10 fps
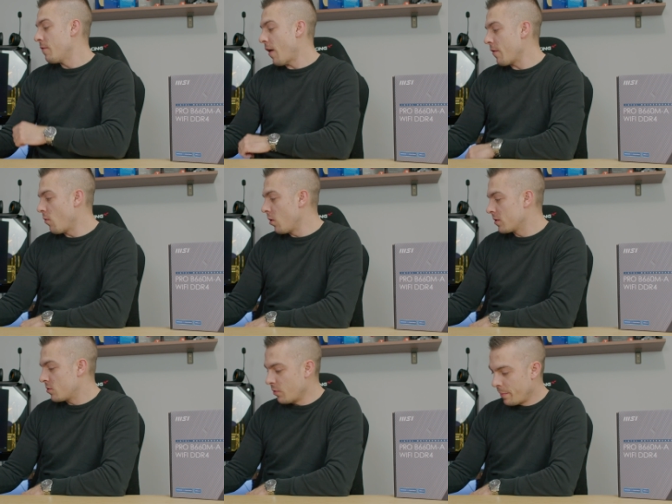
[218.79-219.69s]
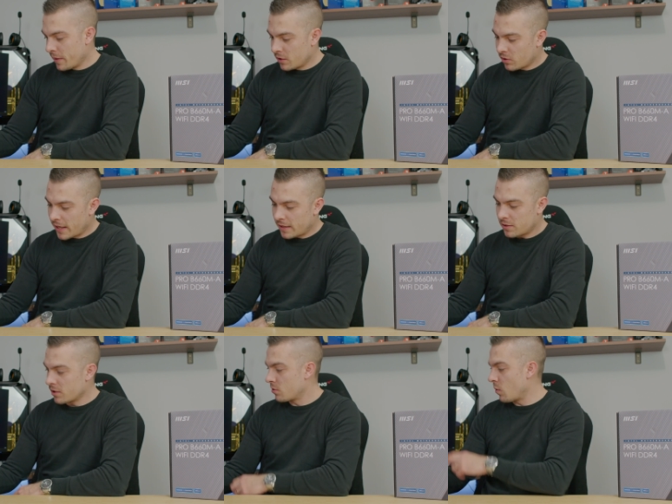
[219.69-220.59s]
5 volts 3 pin
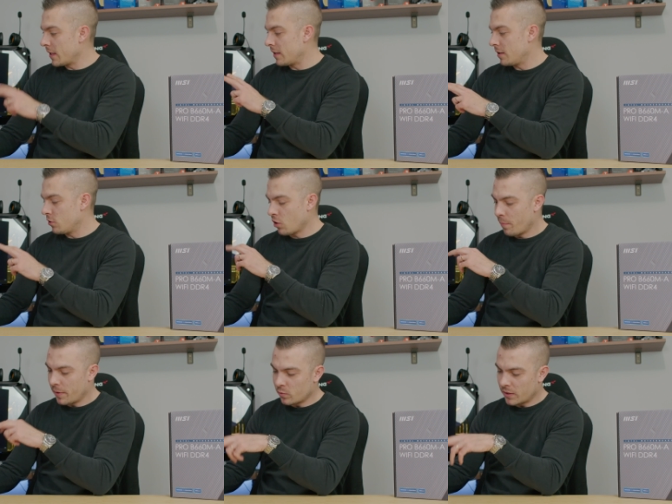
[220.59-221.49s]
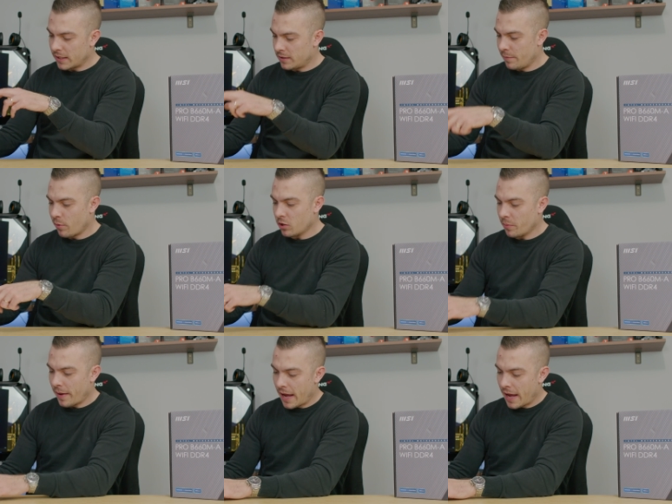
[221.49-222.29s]
connectors, one at the top and one at the bottom.